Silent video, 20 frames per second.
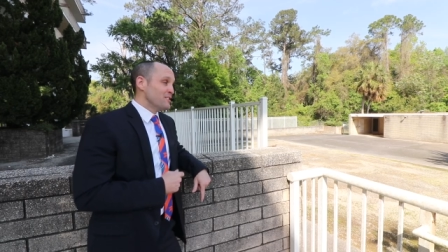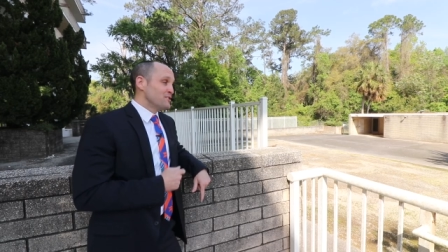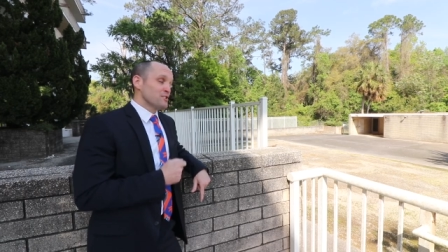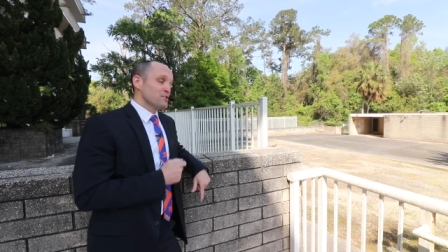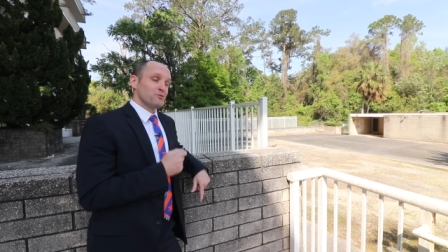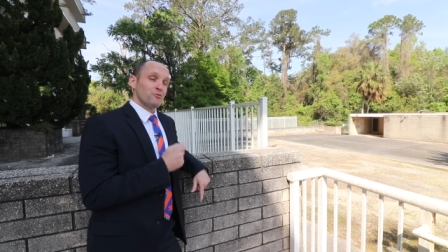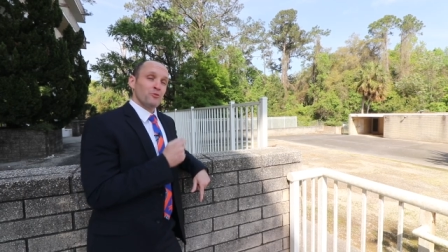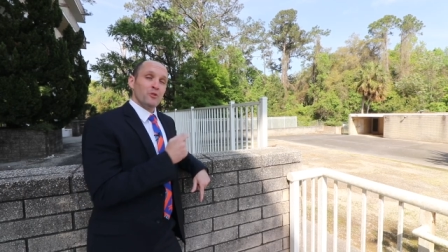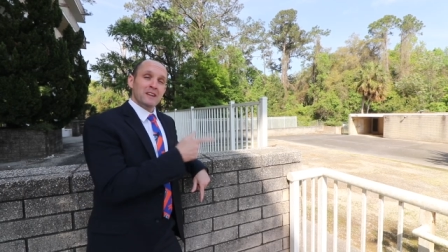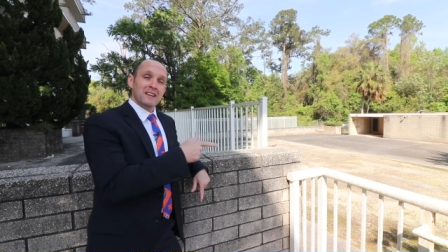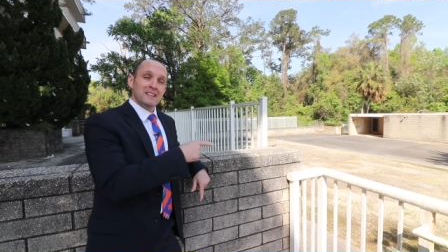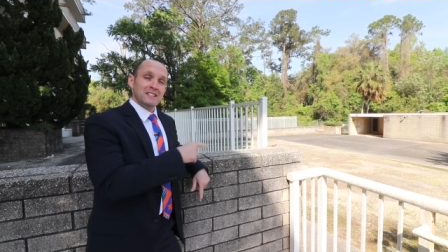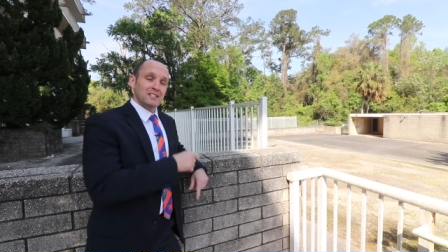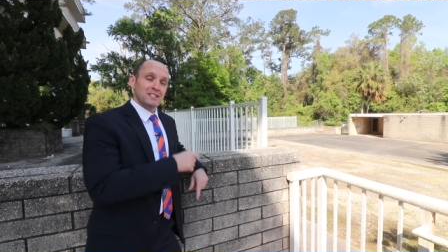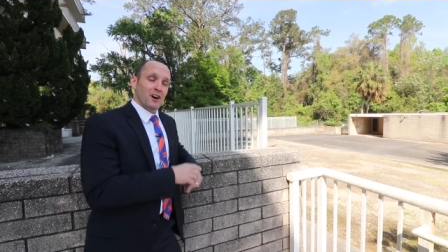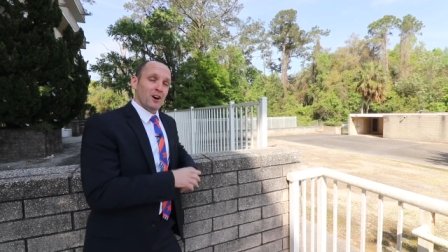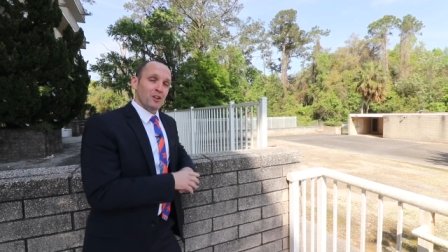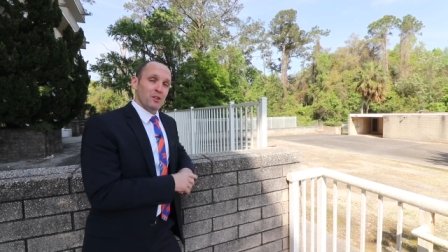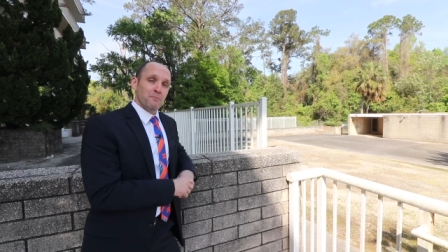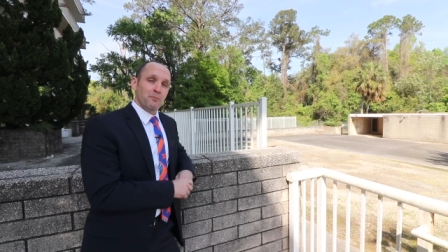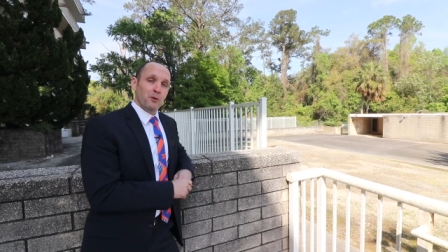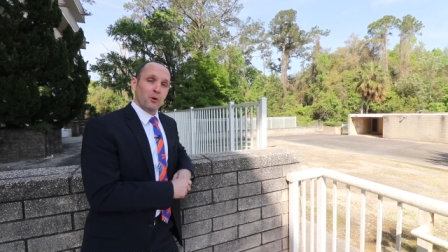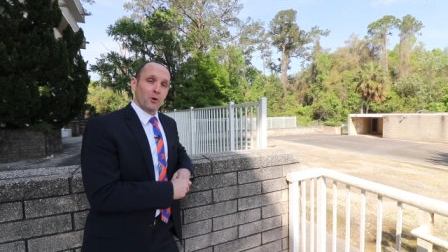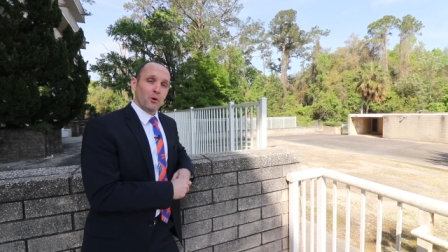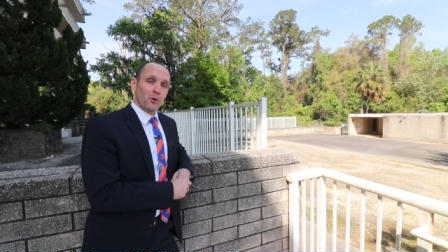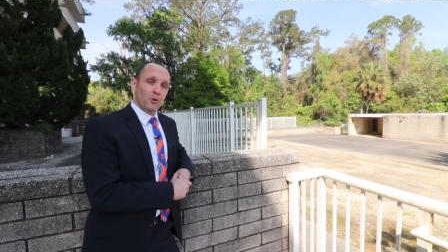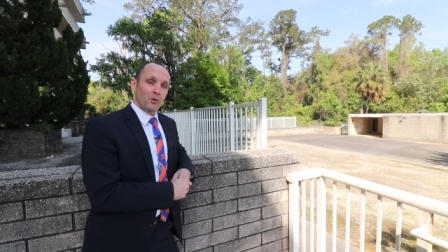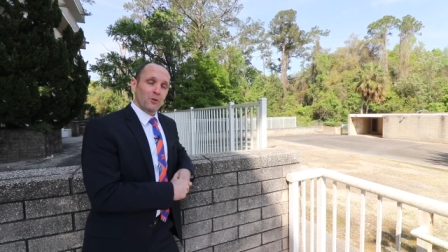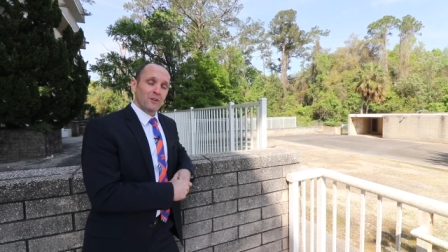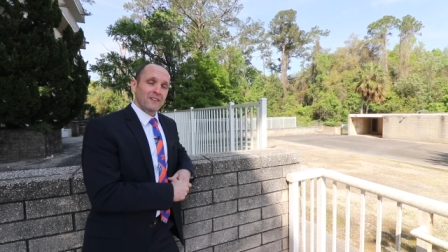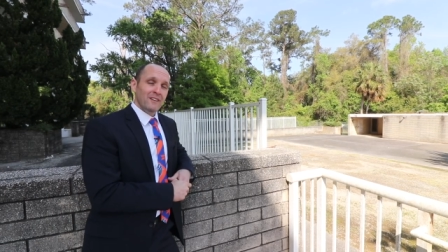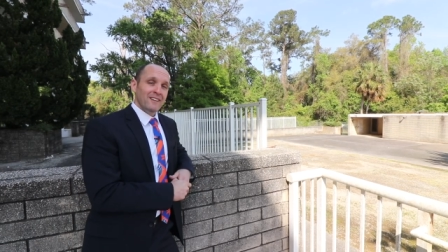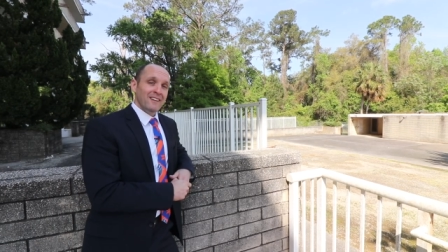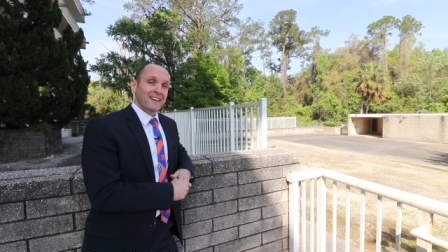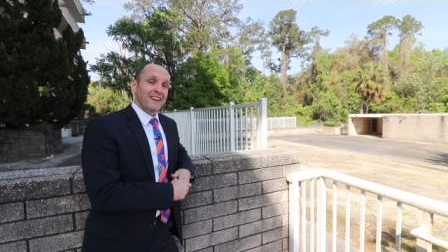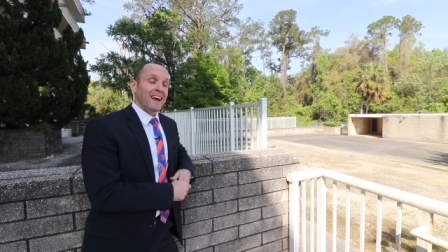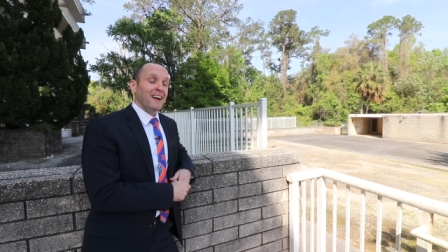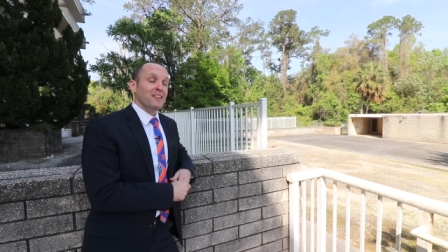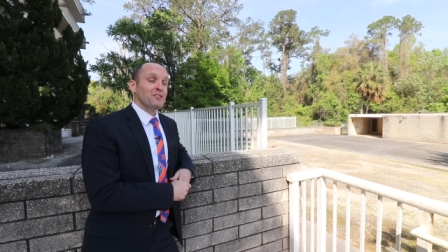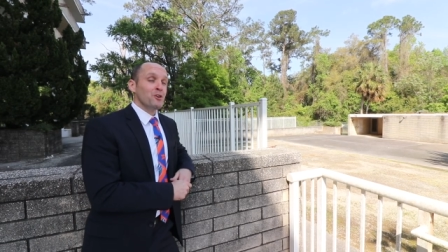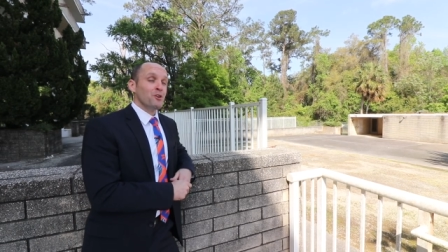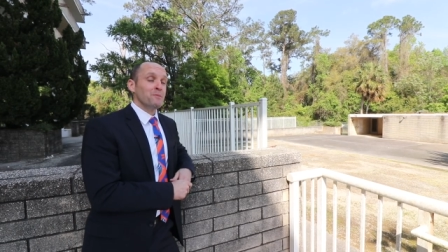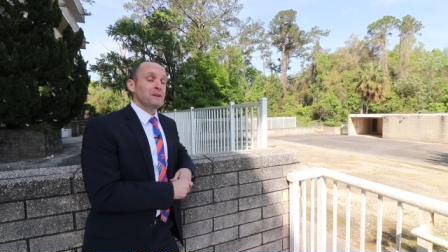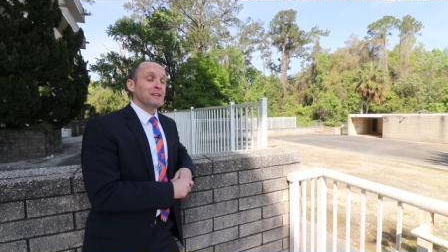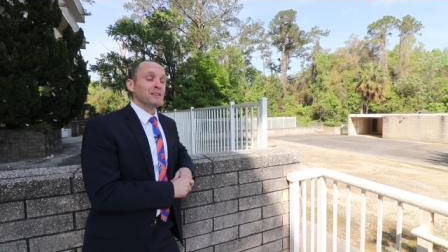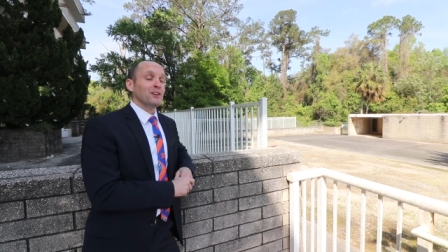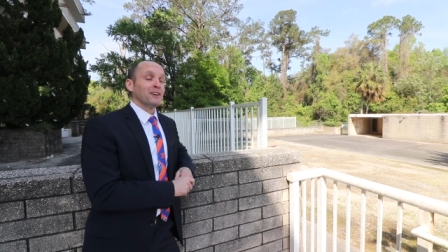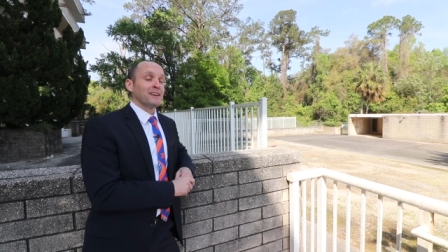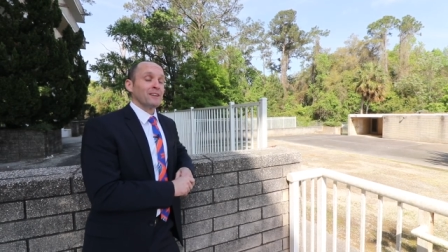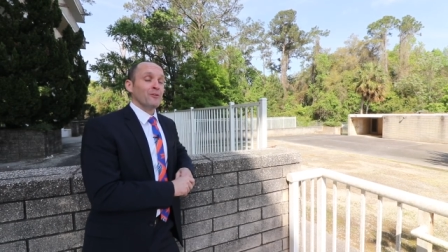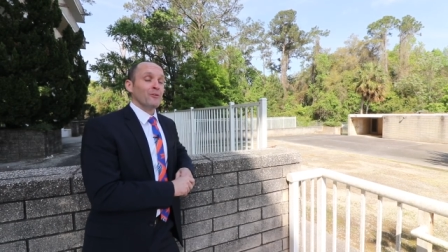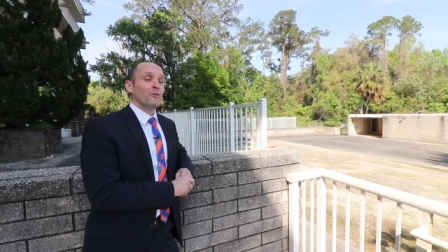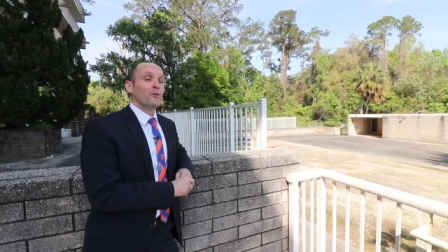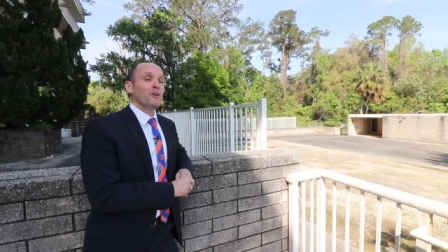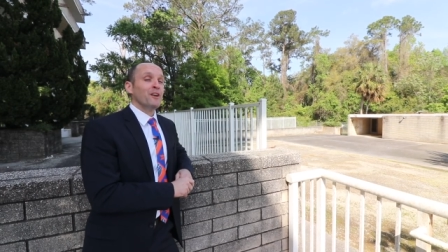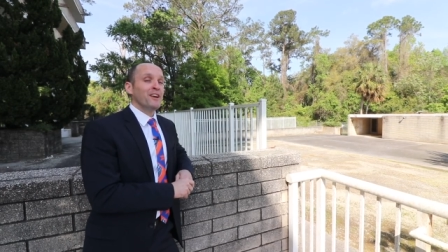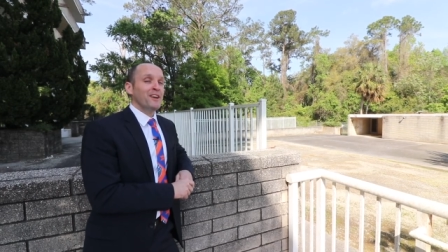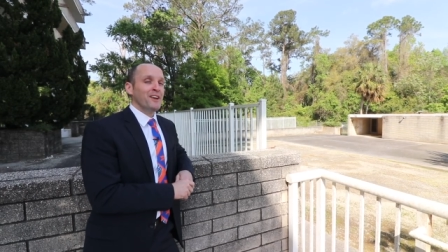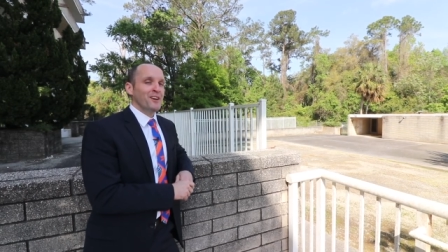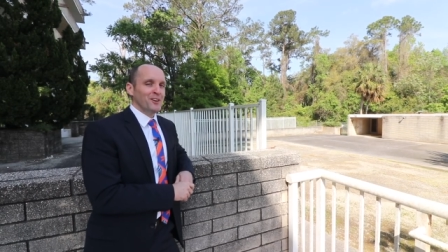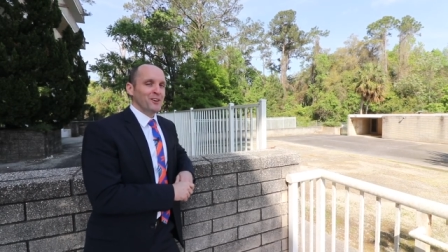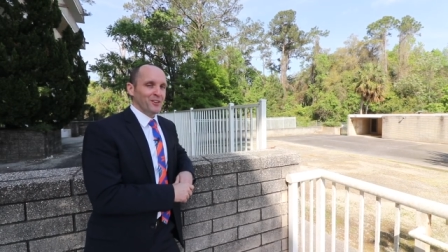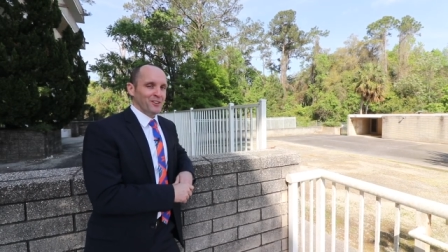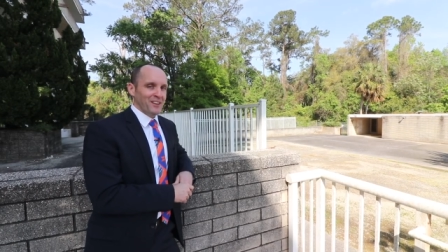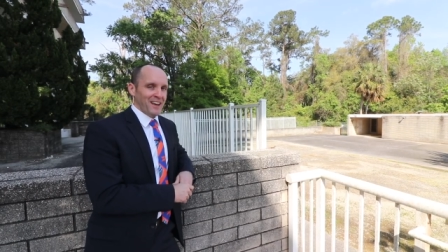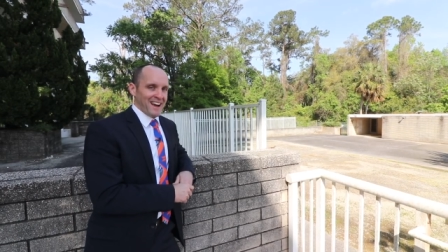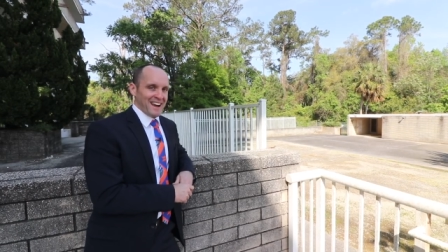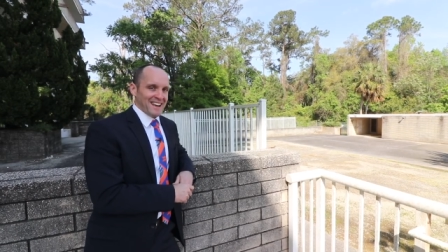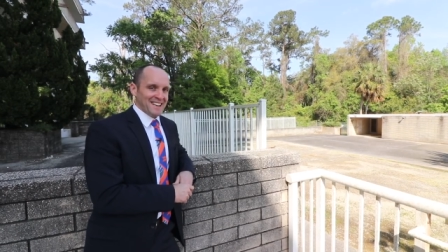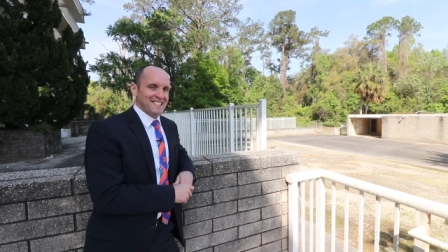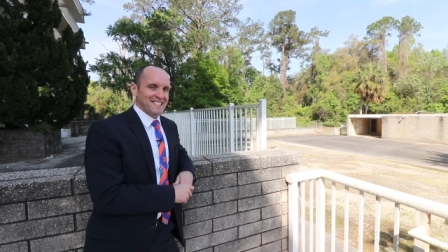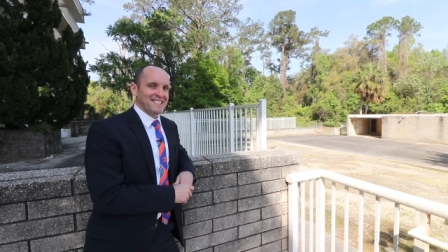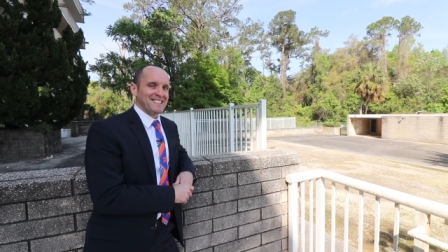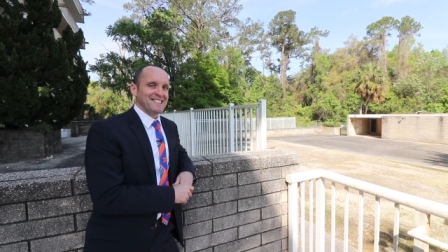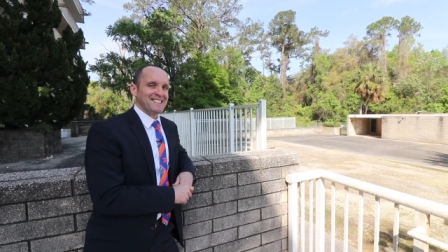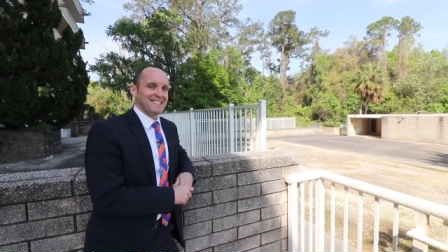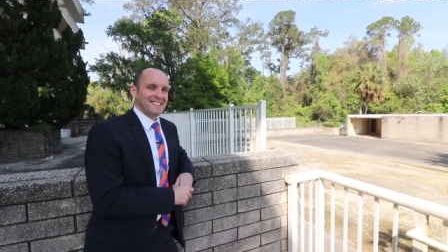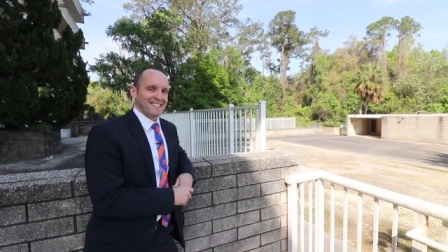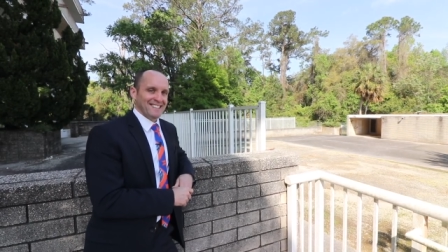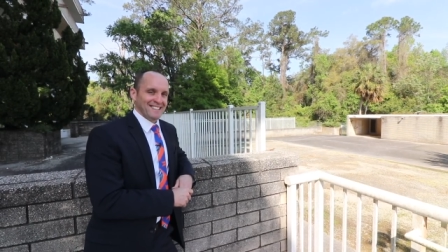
Just reinstall the pool and you'll be looking real nice.